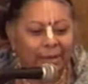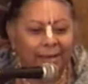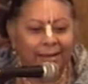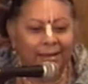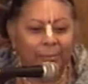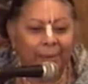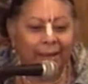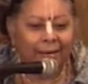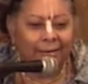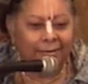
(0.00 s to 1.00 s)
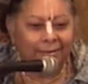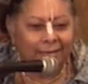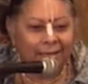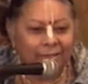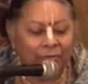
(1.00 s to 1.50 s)
independence
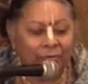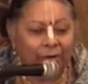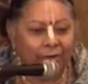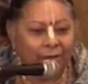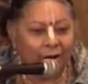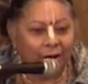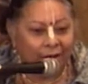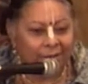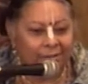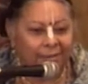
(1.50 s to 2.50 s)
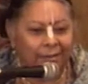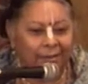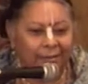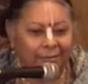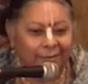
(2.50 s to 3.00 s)
is very costly,
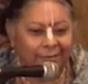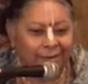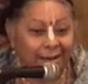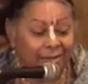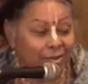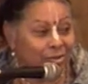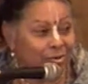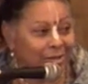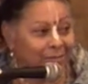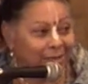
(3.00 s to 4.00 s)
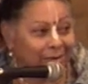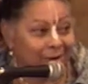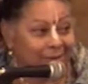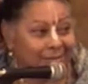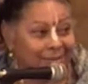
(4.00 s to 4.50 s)
extremely
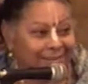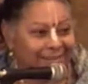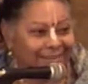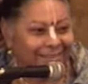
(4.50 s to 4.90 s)
costly.